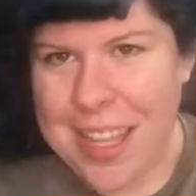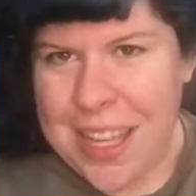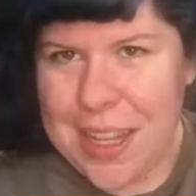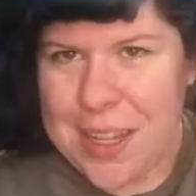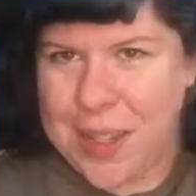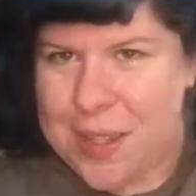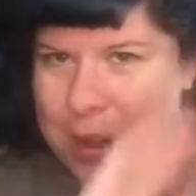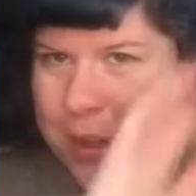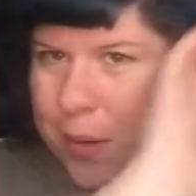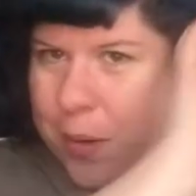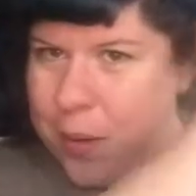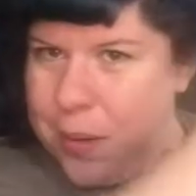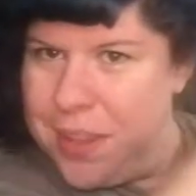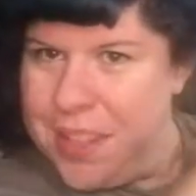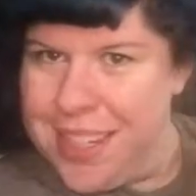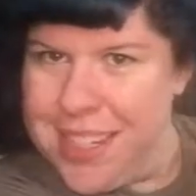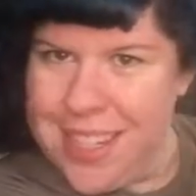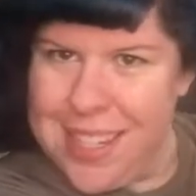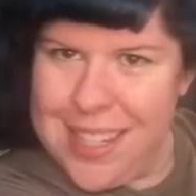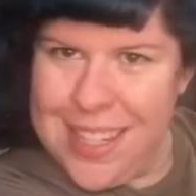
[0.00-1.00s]
So
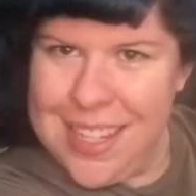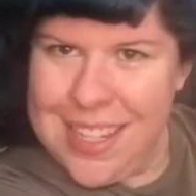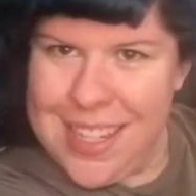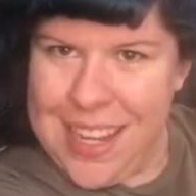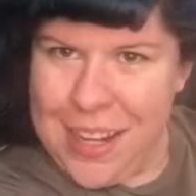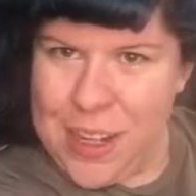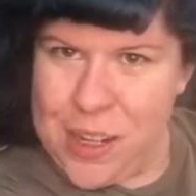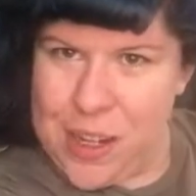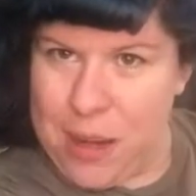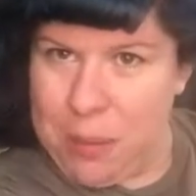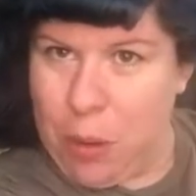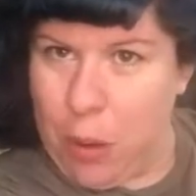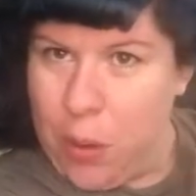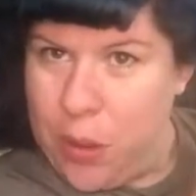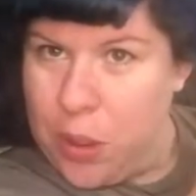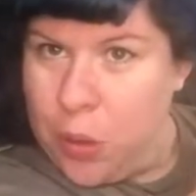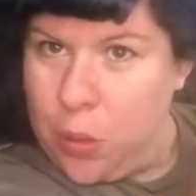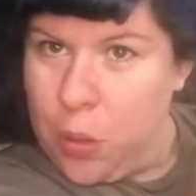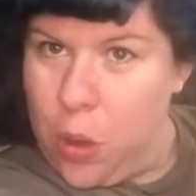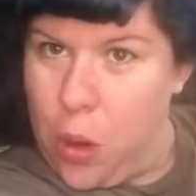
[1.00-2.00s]
this is the section I'm going
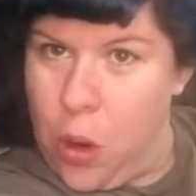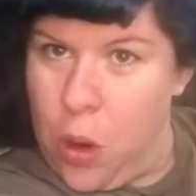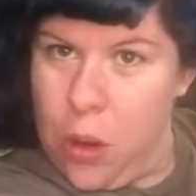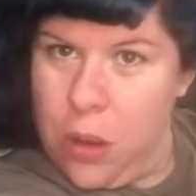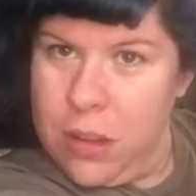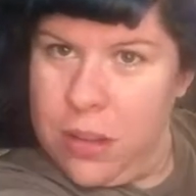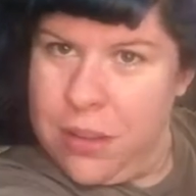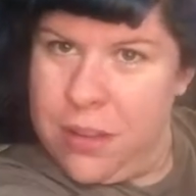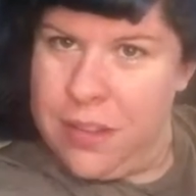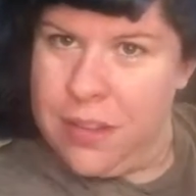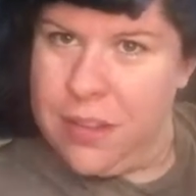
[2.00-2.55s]
to roll.